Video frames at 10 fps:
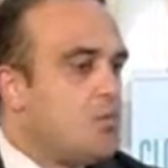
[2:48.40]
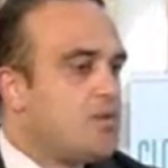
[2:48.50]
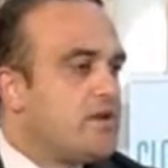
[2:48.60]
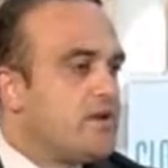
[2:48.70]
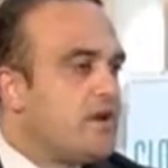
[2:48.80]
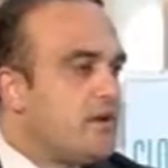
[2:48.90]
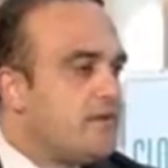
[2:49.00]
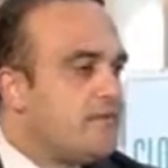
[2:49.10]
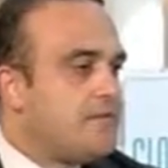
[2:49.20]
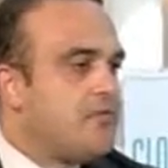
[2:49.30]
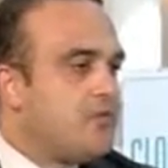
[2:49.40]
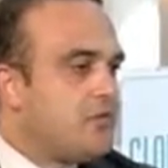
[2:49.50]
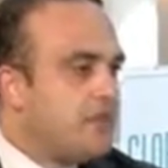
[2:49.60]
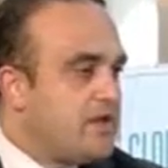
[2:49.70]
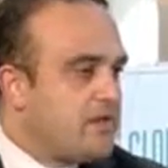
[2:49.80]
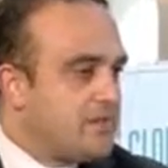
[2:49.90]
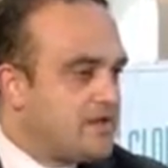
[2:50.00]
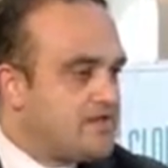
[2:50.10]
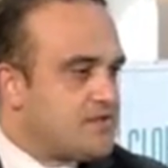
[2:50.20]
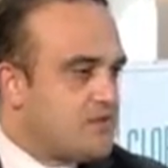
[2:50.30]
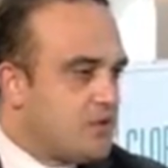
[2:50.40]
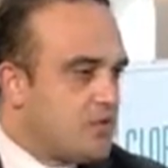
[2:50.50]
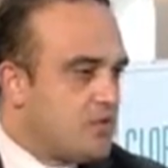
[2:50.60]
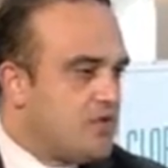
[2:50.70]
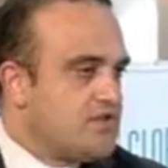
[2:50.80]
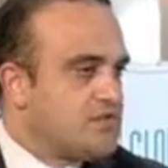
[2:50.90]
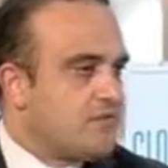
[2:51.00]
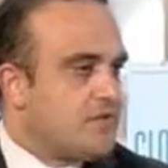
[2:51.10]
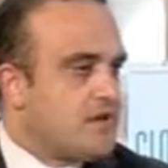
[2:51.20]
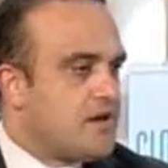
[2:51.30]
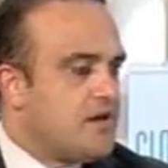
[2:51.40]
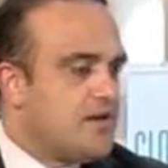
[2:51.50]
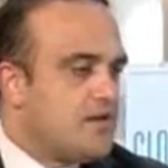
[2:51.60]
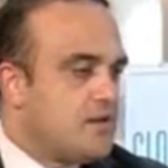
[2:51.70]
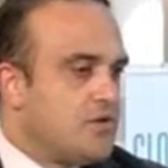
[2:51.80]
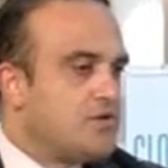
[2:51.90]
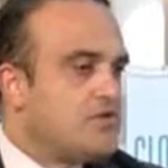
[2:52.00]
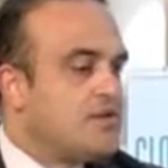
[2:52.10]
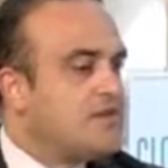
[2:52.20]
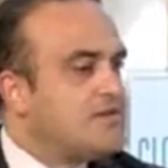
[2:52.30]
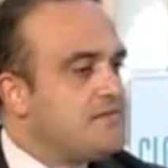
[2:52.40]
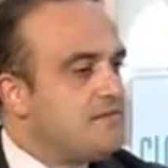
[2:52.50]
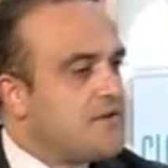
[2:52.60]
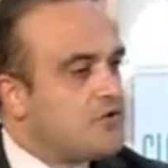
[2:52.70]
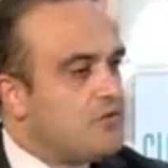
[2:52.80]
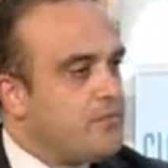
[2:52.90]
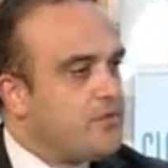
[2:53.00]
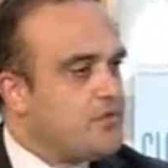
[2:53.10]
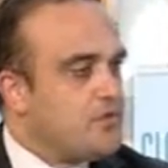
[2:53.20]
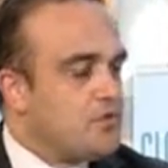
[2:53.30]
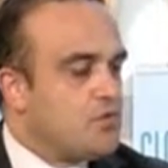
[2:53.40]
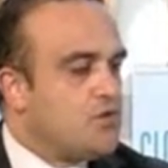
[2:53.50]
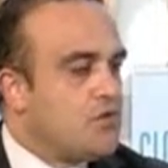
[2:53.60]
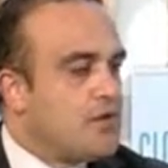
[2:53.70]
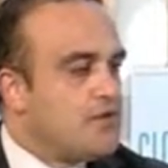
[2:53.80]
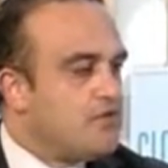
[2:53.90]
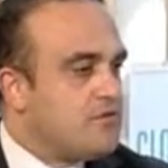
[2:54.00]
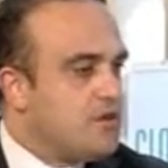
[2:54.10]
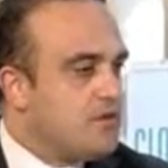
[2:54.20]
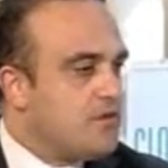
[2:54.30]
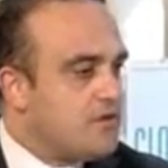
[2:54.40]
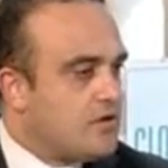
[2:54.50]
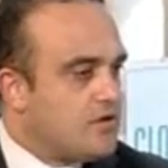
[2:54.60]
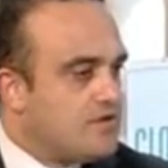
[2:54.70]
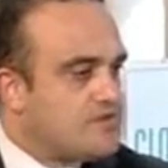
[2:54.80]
more than half of the commitments recorded so far. The Eurozone has in fact committed to $200 billion,